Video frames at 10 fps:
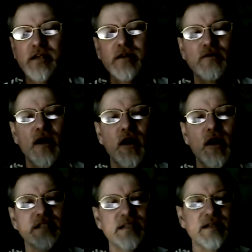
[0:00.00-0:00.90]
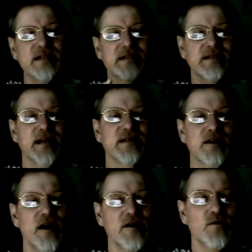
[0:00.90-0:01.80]
You don't always see these
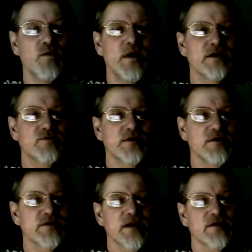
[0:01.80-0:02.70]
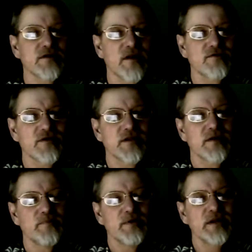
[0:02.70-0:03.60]
things all at once. We don't see ourselves as
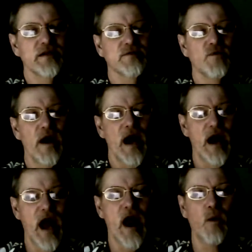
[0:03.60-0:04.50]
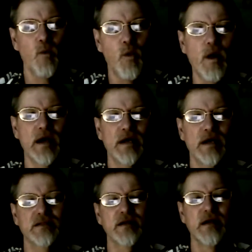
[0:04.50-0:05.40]
completed at, at
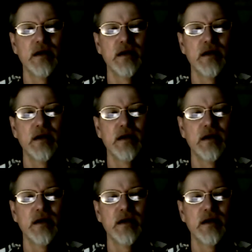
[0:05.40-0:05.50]
once.